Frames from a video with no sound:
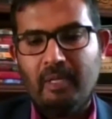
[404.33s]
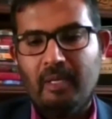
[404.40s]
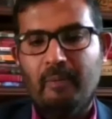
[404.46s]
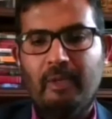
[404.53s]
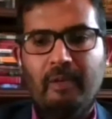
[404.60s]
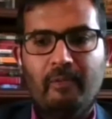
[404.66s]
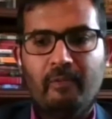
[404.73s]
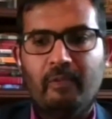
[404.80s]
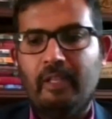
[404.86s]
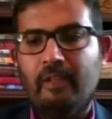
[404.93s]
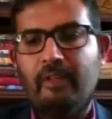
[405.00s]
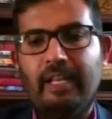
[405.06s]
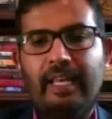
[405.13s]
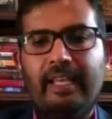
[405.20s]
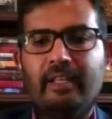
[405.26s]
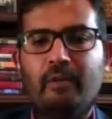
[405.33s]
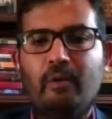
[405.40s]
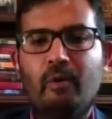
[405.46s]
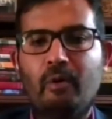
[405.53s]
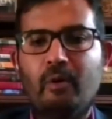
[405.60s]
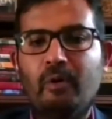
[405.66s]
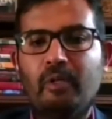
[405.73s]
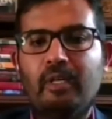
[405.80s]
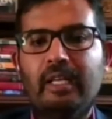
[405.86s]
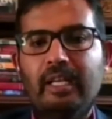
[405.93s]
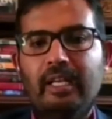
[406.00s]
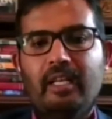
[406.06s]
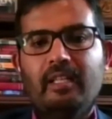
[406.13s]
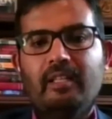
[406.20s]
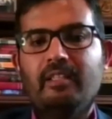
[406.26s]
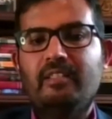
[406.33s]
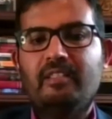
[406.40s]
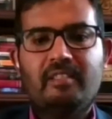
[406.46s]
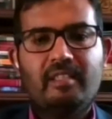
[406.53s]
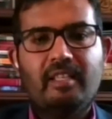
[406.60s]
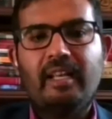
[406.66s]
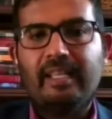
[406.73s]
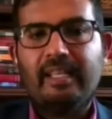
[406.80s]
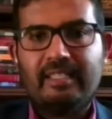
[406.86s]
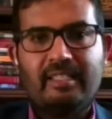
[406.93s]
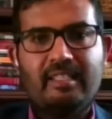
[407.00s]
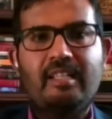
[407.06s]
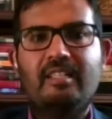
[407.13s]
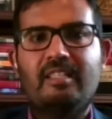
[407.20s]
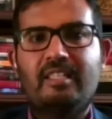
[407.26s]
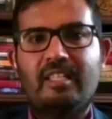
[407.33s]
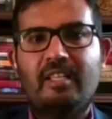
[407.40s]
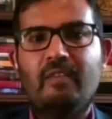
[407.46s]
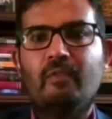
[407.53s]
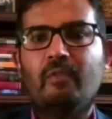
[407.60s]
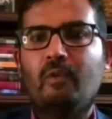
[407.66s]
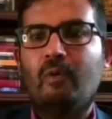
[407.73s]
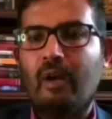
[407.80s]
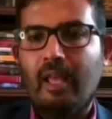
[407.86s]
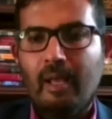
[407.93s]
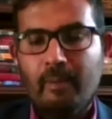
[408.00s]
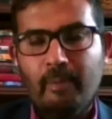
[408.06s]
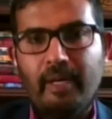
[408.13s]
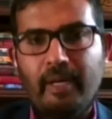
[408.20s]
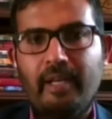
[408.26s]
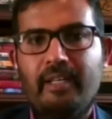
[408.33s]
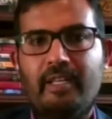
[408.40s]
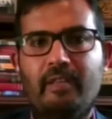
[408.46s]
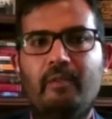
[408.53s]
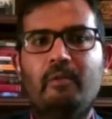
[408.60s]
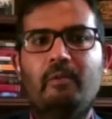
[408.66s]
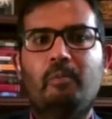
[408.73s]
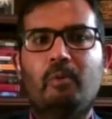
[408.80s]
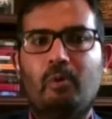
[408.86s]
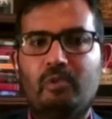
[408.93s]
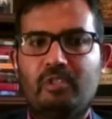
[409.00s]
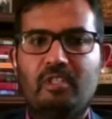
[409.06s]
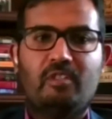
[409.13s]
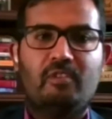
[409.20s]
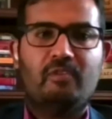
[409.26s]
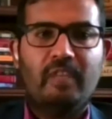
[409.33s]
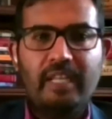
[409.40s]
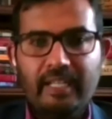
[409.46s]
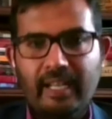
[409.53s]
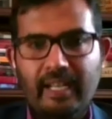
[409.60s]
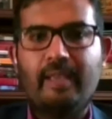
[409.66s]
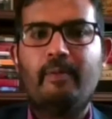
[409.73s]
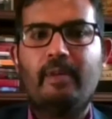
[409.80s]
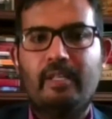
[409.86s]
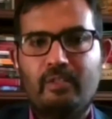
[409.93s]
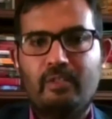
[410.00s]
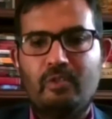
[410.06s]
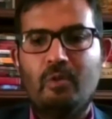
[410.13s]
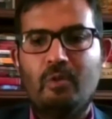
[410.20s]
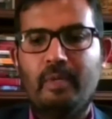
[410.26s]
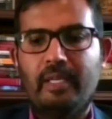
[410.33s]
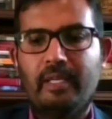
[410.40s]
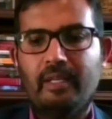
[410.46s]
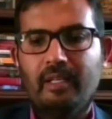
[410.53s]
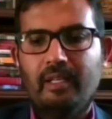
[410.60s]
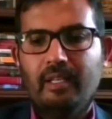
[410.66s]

I mean, whether we like it or not, this is an extensive collaborative process, very time consuming,